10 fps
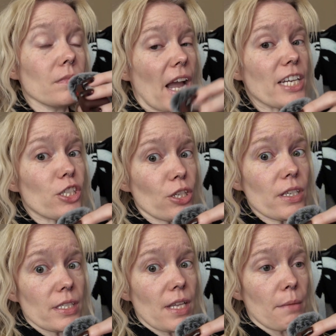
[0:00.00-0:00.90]
I
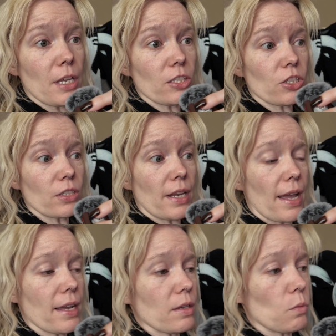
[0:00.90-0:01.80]
took some
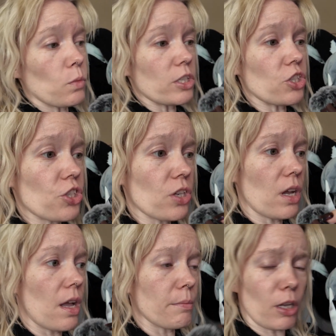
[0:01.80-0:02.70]
yesterday, which
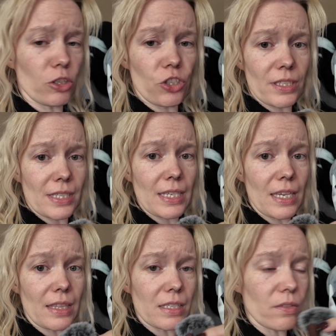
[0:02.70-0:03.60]
y'all should see
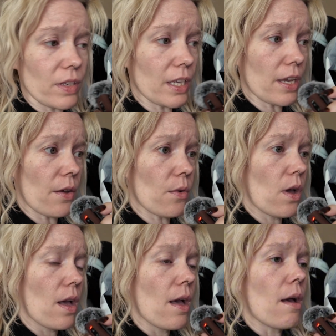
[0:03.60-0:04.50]
in this video,
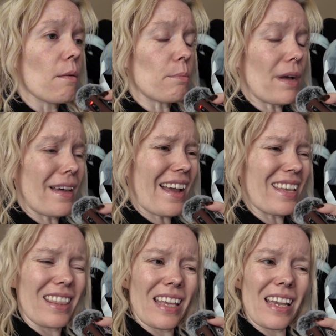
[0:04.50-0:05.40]
but I
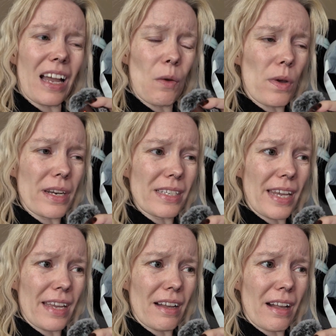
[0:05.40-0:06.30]
think I want to
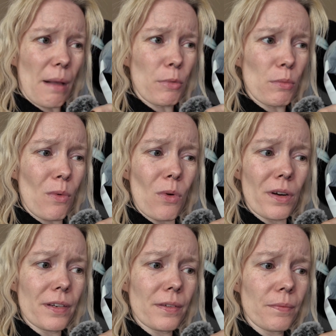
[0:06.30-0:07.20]
take a couple
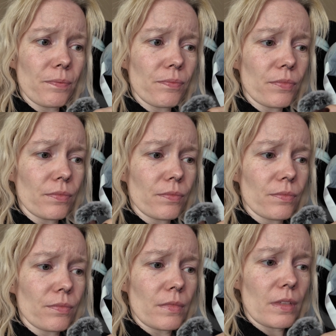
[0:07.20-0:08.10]
more,
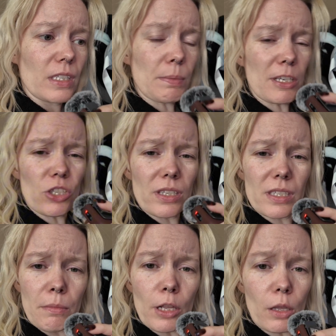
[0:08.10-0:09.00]
especially
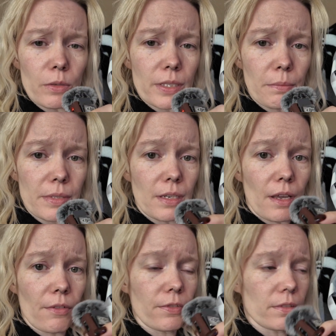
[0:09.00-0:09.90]
some close-up
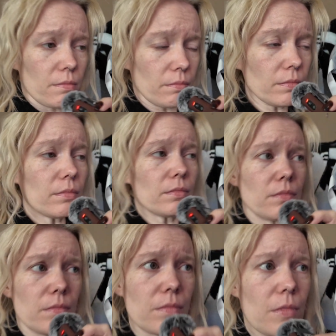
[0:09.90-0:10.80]
stuff.
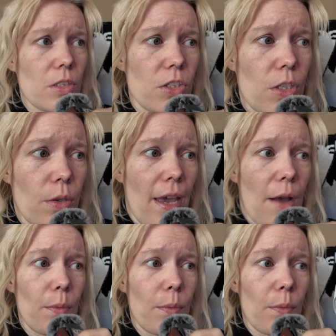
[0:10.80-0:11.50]
So yeah.